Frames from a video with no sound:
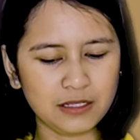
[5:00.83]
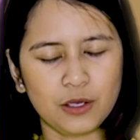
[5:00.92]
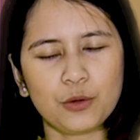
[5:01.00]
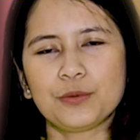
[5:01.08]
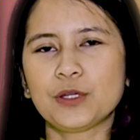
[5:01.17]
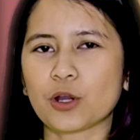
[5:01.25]

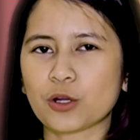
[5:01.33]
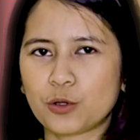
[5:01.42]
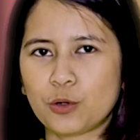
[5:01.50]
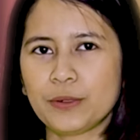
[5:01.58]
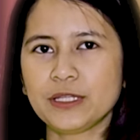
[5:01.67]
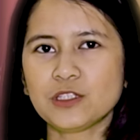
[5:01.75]
we are
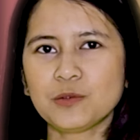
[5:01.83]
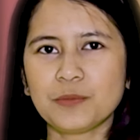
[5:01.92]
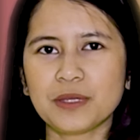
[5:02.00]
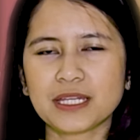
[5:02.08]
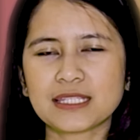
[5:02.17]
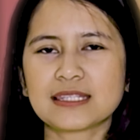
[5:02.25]
going to
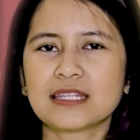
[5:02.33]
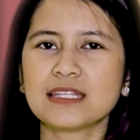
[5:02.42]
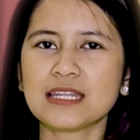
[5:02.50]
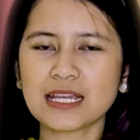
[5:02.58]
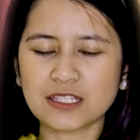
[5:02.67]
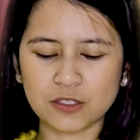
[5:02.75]
mix the
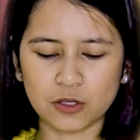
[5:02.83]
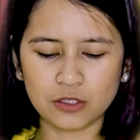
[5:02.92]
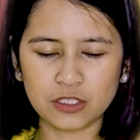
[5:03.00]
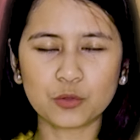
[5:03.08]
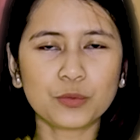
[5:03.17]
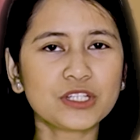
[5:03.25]
next
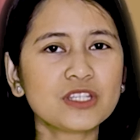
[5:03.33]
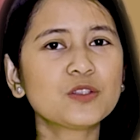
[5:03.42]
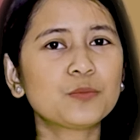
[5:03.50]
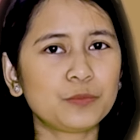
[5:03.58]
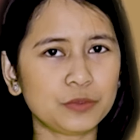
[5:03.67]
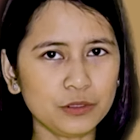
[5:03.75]
color, which is
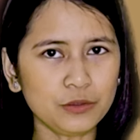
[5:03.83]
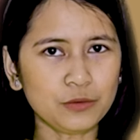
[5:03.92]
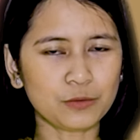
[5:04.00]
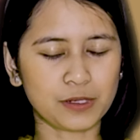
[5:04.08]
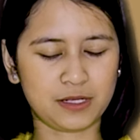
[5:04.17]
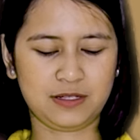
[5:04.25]

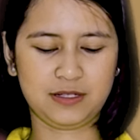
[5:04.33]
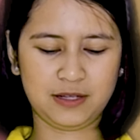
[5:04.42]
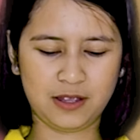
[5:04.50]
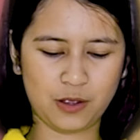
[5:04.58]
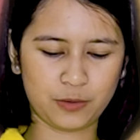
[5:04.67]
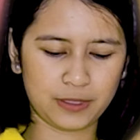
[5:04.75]
blue.
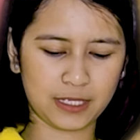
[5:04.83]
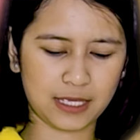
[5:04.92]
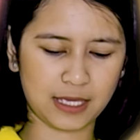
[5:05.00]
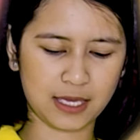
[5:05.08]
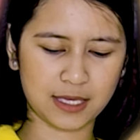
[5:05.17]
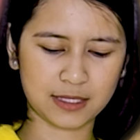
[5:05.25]

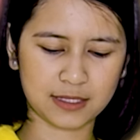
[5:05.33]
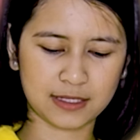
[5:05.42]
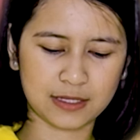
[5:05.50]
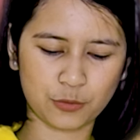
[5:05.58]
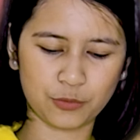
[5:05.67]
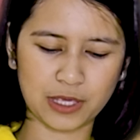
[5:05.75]

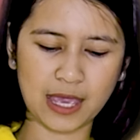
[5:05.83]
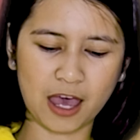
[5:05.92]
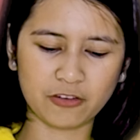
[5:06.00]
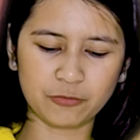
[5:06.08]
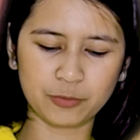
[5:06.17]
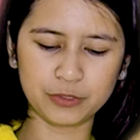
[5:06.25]
We
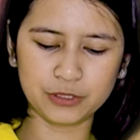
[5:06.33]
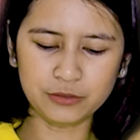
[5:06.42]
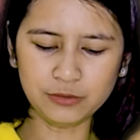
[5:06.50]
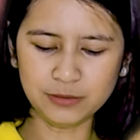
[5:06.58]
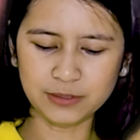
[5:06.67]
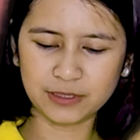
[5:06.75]
have blue,
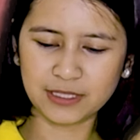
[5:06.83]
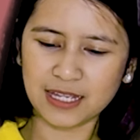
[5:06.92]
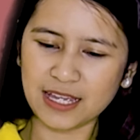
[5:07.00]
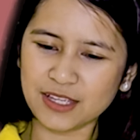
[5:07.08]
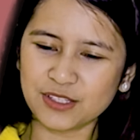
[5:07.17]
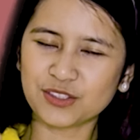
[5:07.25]

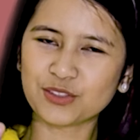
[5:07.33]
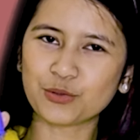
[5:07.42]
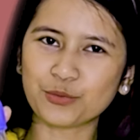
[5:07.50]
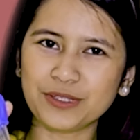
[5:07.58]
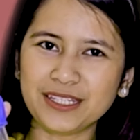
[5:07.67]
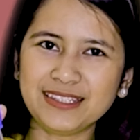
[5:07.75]

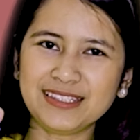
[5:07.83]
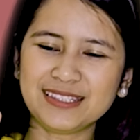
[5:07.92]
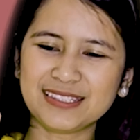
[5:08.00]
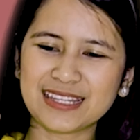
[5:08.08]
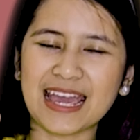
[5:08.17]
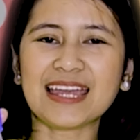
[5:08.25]

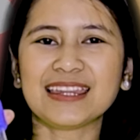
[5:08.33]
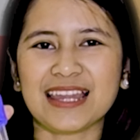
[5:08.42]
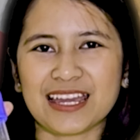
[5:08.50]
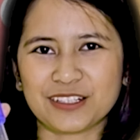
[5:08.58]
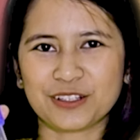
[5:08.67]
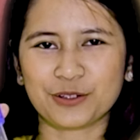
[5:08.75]
squeeze, and
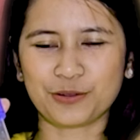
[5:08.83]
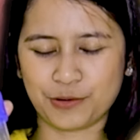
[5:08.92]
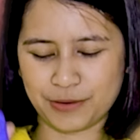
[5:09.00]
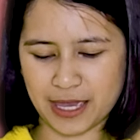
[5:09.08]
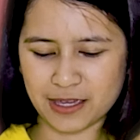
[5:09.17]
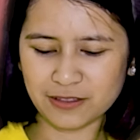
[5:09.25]
let go,
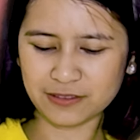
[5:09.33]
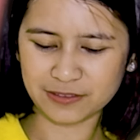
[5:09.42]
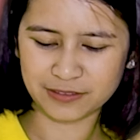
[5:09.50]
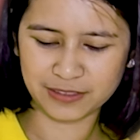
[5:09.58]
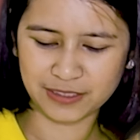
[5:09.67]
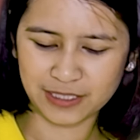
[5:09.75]
okay?
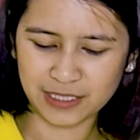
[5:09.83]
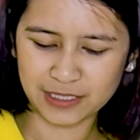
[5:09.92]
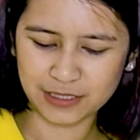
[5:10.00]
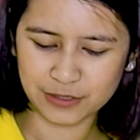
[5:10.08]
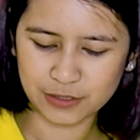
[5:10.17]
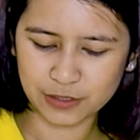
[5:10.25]

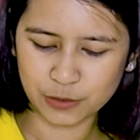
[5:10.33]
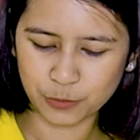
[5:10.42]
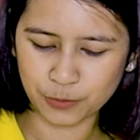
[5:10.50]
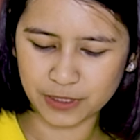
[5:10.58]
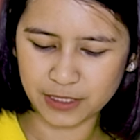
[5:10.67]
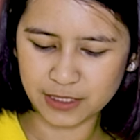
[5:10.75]

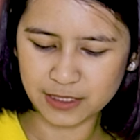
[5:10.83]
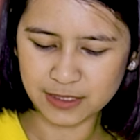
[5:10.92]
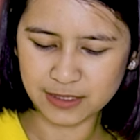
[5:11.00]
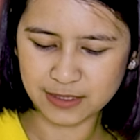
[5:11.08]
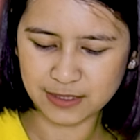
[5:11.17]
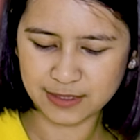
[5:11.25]

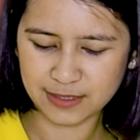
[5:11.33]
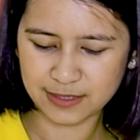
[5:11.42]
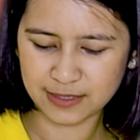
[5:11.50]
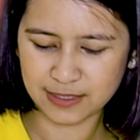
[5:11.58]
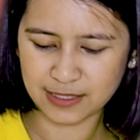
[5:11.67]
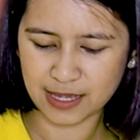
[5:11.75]
Squeeze,
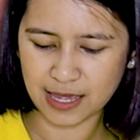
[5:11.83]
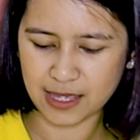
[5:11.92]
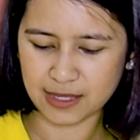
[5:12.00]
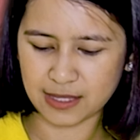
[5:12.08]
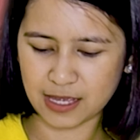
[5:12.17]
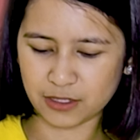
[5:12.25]
and
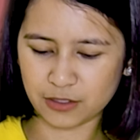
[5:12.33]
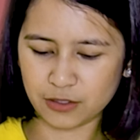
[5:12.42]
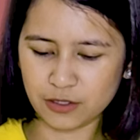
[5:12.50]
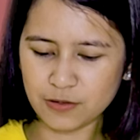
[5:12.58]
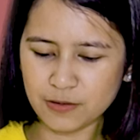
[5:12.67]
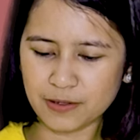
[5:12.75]
let
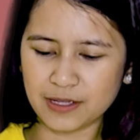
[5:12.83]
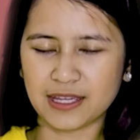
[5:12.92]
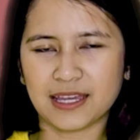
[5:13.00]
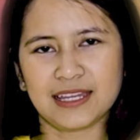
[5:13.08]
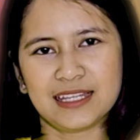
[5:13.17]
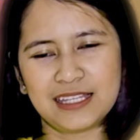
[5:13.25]
go.
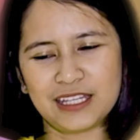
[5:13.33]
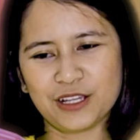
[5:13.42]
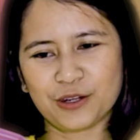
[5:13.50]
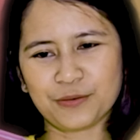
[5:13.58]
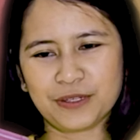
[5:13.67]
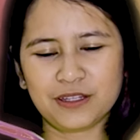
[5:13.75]
Here
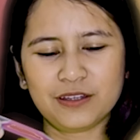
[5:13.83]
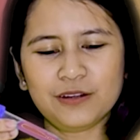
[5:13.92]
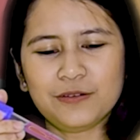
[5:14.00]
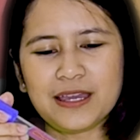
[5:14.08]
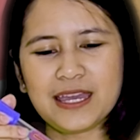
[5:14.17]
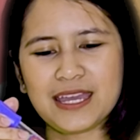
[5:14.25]
we go,
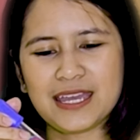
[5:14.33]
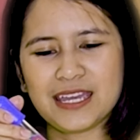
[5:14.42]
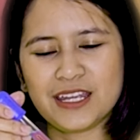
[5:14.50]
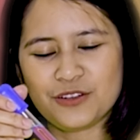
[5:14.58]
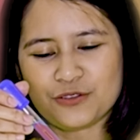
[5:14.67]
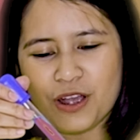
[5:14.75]

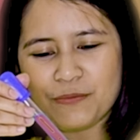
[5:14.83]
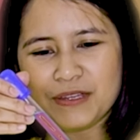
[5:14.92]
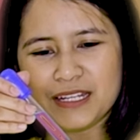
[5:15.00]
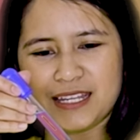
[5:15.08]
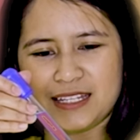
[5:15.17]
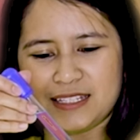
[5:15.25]
and drop it
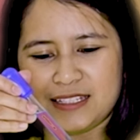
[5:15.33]
in.